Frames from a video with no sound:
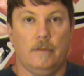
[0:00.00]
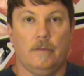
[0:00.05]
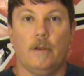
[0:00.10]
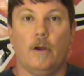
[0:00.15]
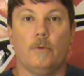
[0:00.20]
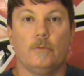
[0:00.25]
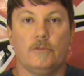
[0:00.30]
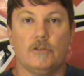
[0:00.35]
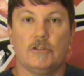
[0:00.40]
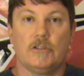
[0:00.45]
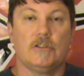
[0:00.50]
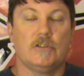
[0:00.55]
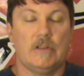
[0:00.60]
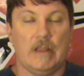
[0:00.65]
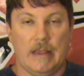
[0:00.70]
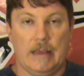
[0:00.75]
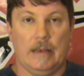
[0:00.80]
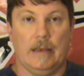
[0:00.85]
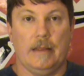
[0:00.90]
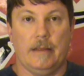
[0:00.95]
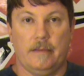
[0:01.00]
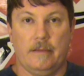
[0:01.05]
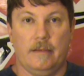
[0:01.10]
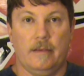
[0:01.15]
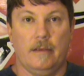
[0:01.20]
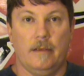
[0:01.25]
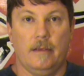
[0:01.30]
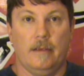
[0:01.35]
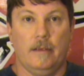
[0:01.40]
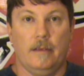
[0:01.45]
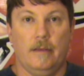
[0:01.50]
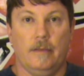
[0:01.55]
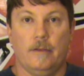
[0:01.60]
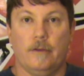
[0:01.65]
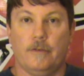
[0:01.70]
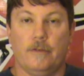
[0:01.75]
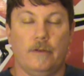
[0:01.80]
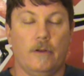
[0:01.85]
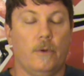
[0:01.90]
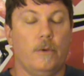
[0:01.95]
Don't steal it.
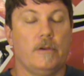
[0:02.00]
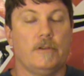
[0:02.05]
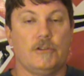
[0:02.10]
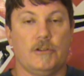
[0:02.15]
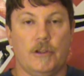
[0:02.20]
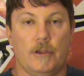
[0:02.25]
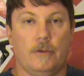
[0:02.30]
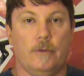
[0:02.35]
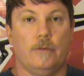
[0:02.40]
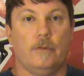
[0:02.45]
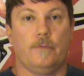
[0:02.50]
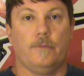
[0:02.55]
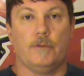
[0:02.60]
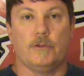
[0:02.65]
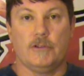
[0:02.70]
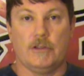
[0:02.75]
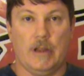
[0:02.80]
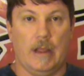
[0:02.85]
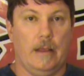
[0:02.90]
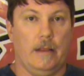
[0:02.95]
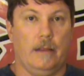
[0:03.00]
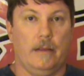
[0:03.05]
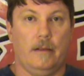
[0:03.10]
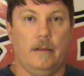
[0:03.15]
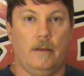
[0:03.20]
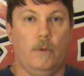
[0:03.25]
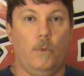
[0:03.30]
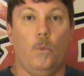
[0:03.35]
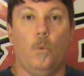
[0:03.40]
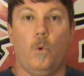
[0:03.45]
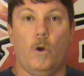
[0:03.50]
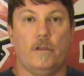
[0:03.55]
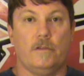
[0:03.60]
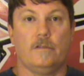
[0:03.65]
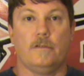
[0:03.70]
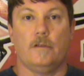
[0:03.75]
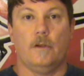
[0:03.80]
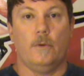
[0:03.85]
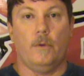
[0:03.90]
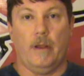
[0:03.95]
There's no excuse for stealing
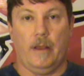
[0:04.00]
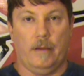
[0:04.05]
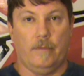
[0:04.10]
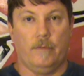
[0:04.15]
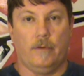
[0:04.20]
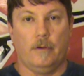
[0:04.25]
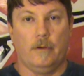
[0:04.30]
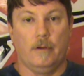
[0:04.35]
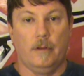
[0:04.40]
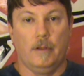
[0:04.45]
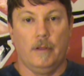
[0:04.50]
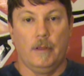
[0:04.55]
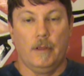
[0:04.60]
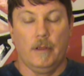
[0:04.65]
whatsoever.